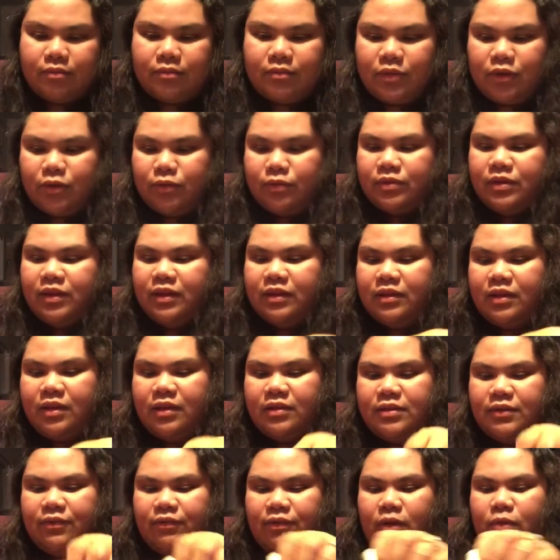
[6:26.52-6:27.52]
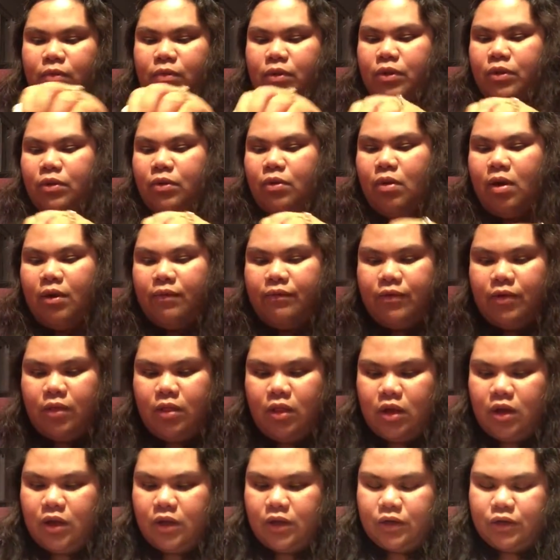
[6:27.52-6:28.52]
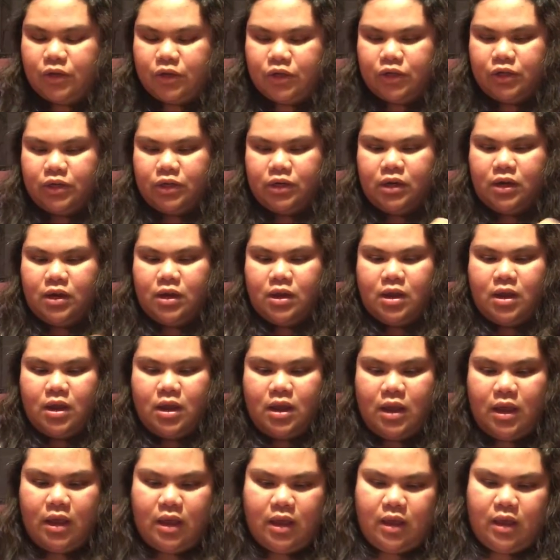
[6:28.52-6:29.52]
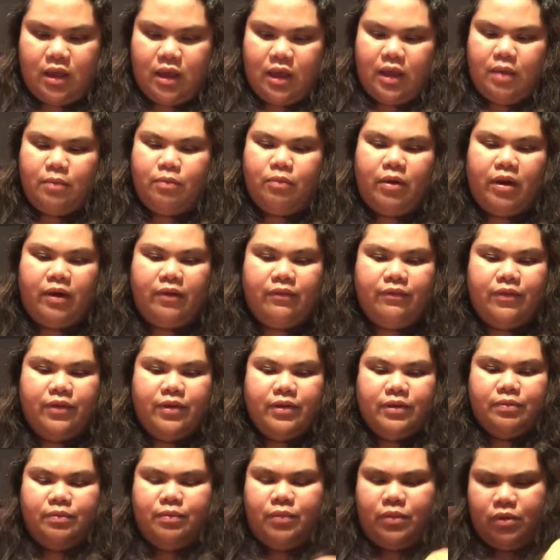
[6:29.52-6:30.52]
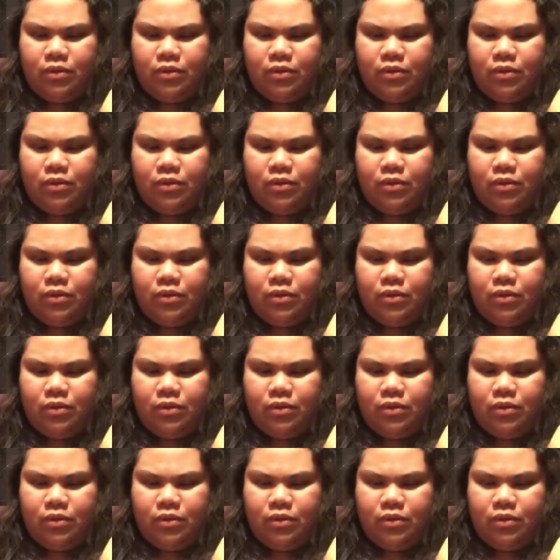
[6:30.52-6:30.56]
using this if I were to go out for lunch and breakfast.